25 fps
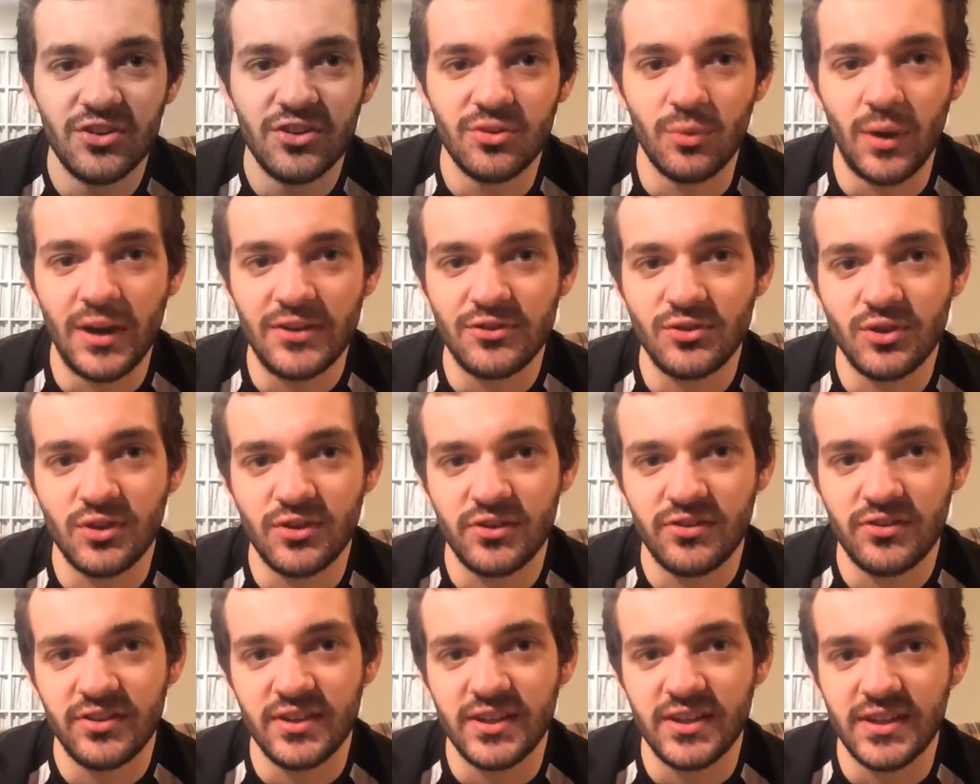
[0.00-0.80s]
So as you
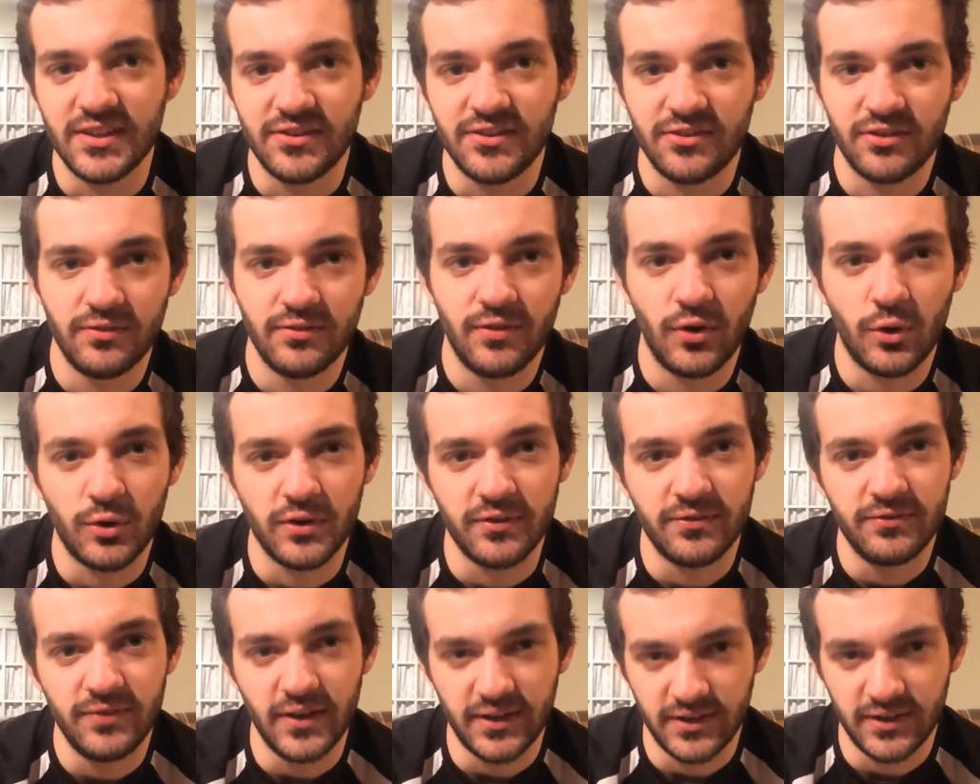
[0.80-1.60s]
can see, it's a very
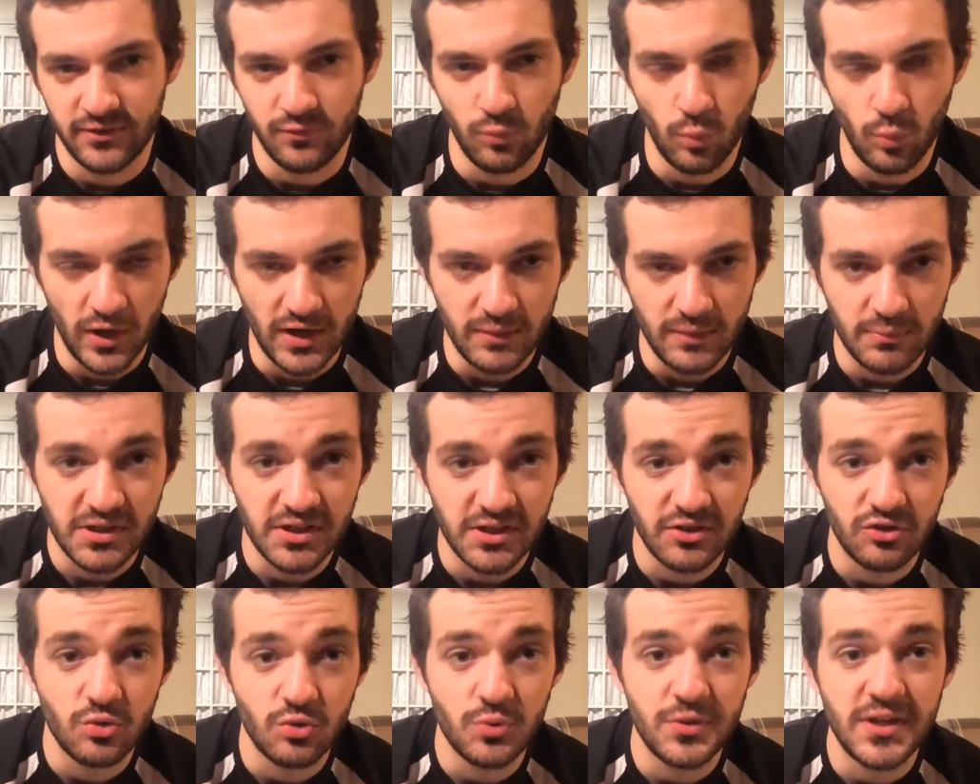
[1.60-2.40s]
effective way
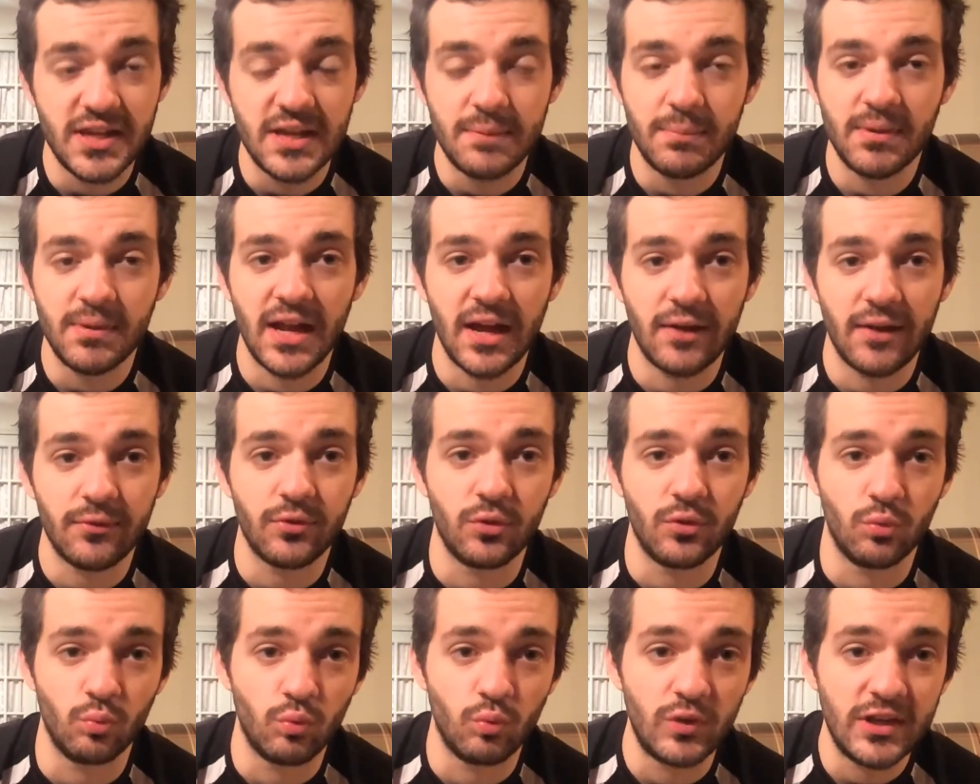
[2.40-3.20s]
because you keep it out
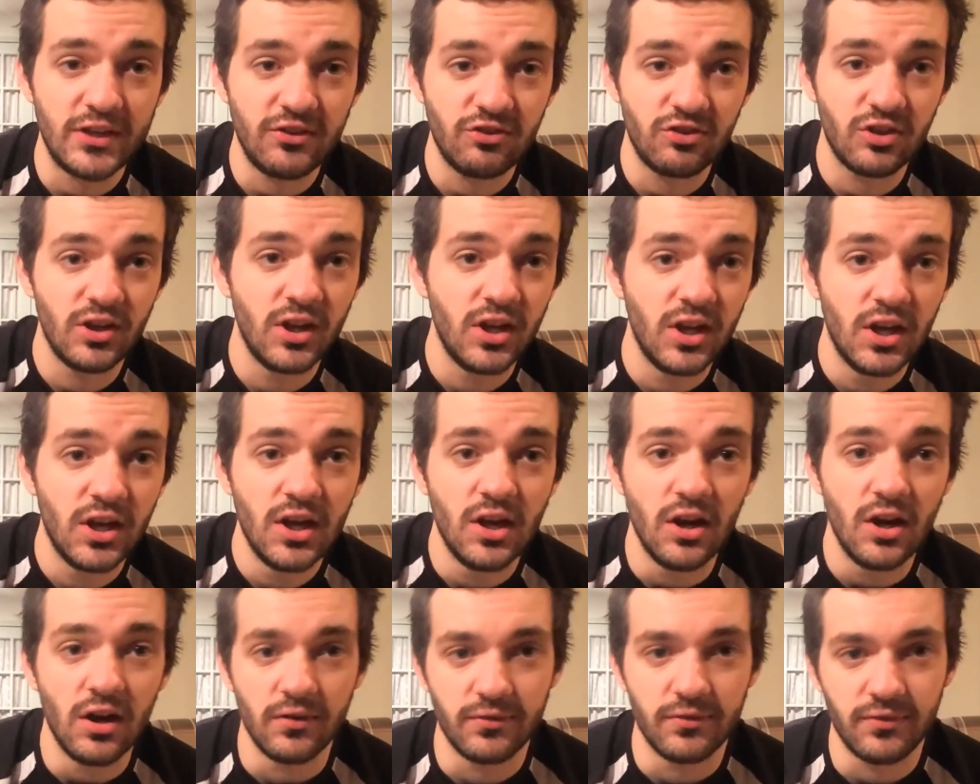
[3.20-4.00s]
of the reach
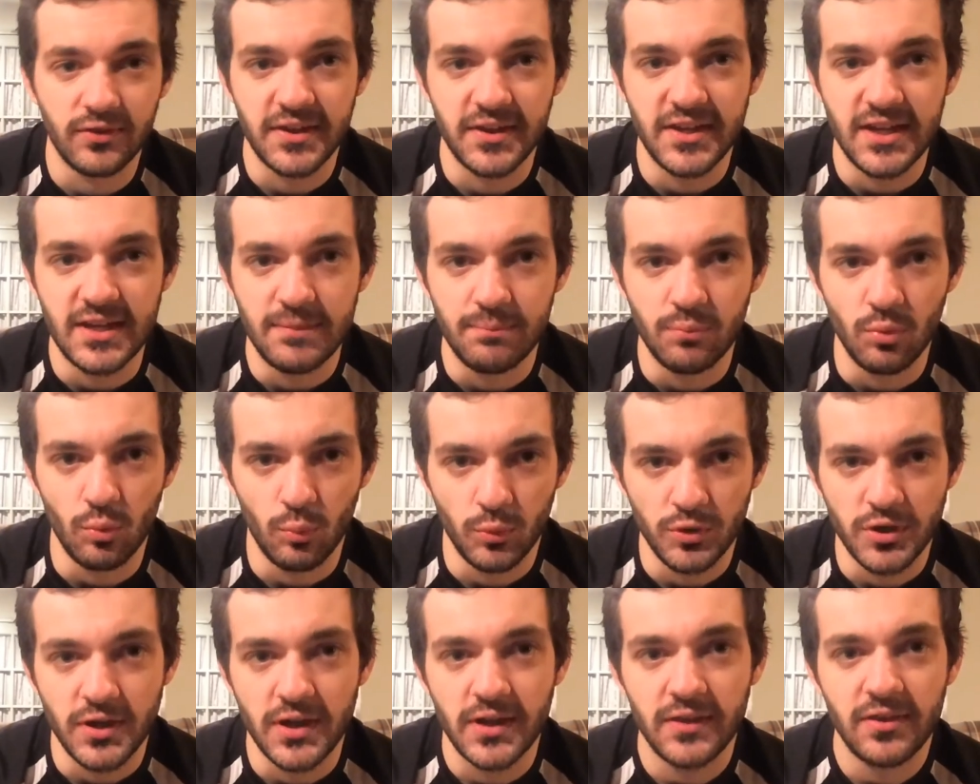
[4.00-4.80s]
of the keeper.
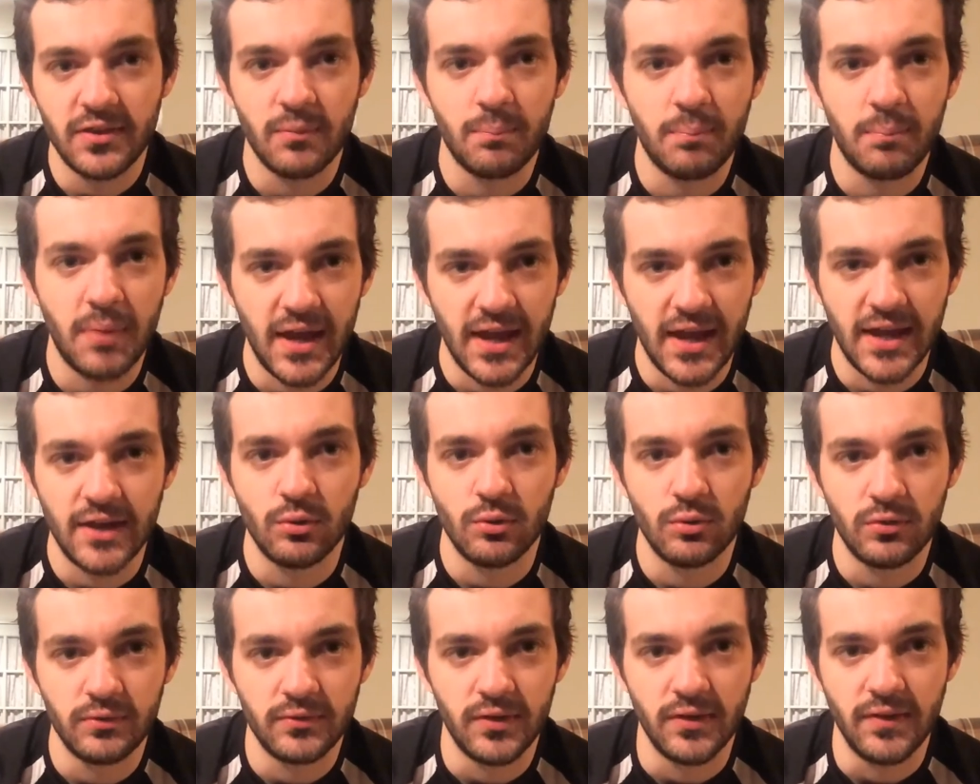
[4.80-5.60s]
When you hit the
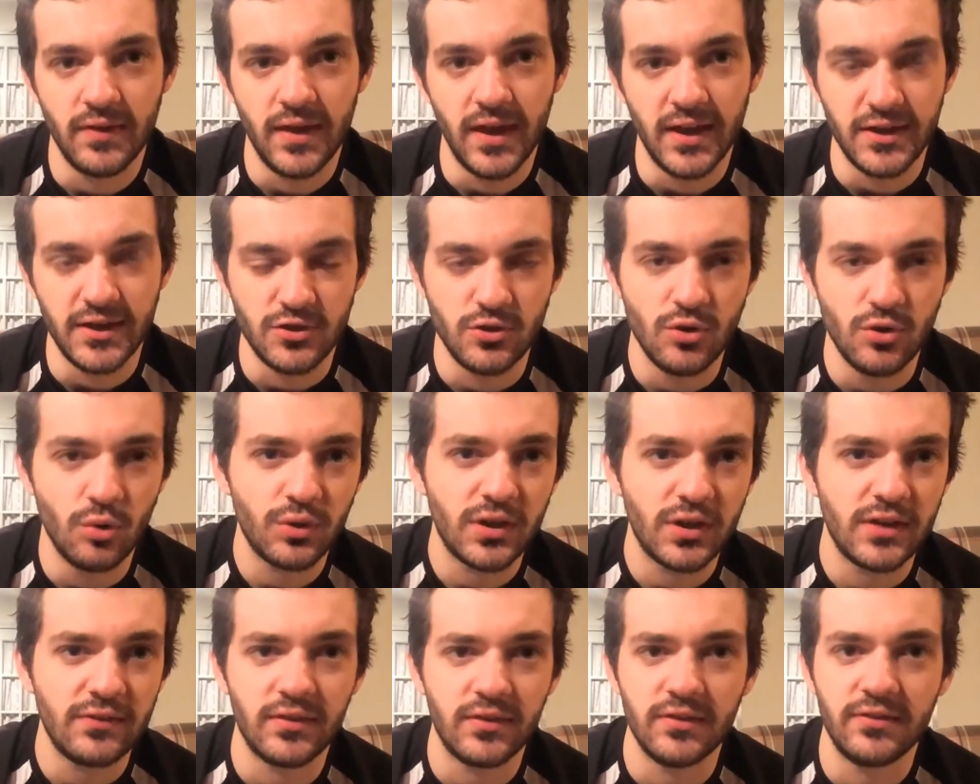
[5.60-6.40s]
panel of the net, you
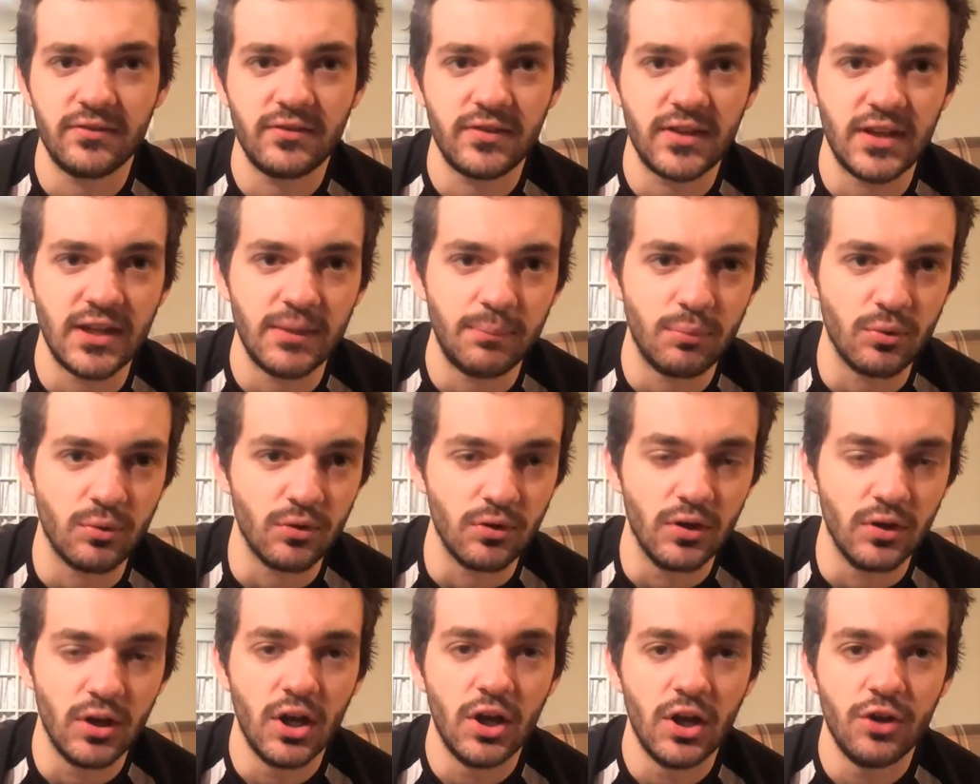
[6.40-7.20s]
don't give the
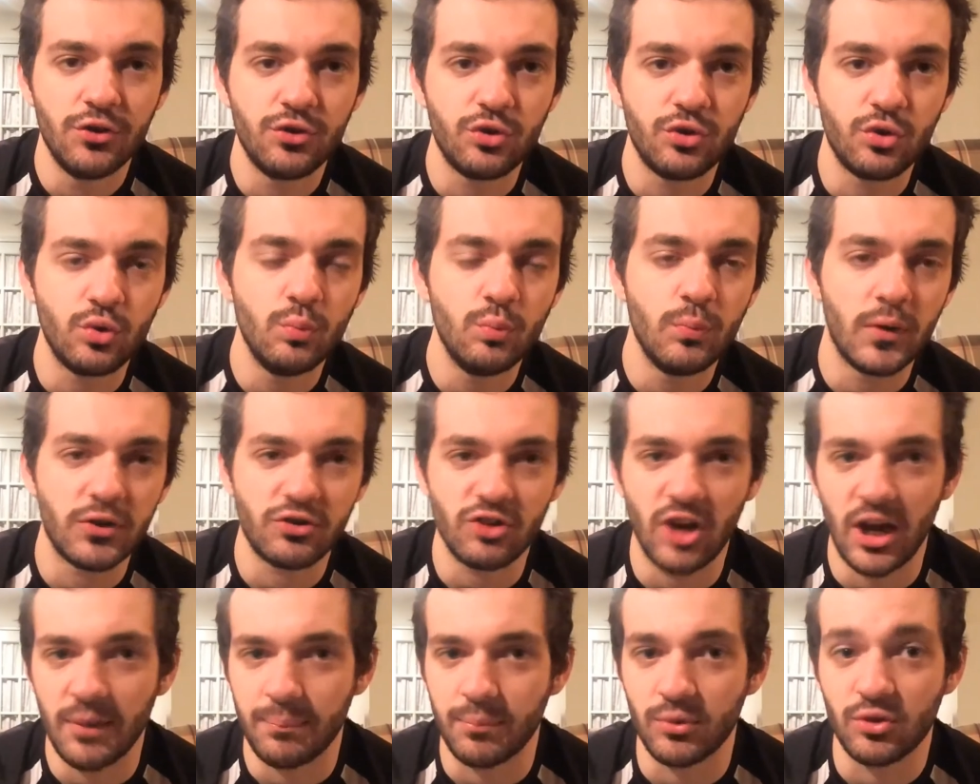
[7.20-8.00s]
keeper too
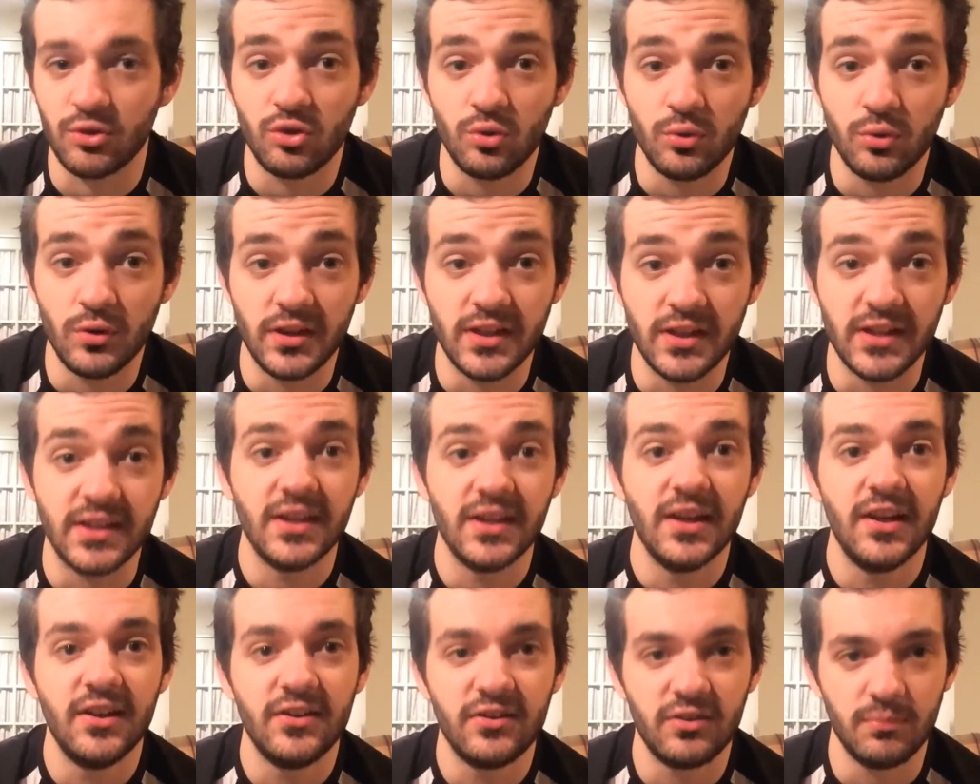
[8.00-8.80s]
much opportunity
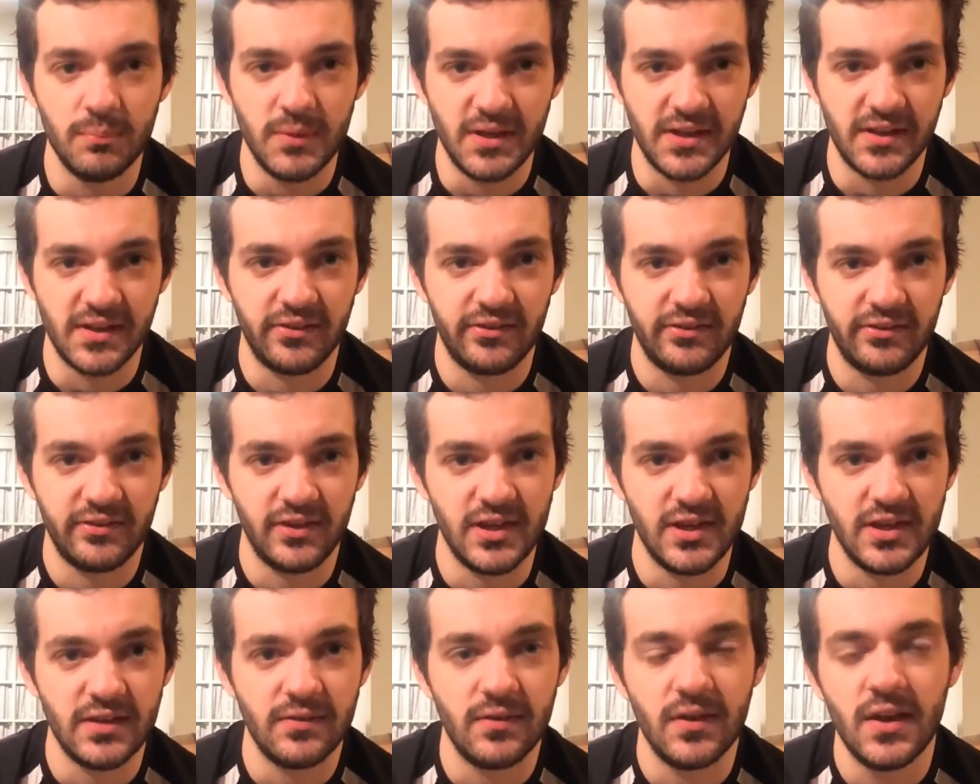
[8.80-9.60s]
to make a
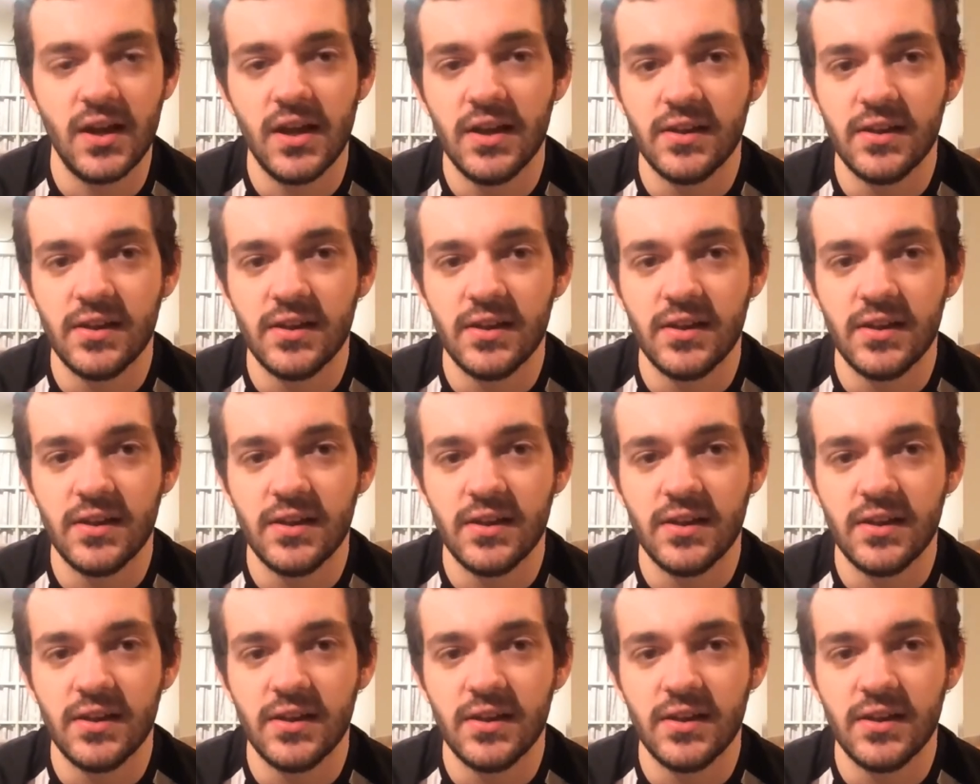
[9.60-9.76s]
save.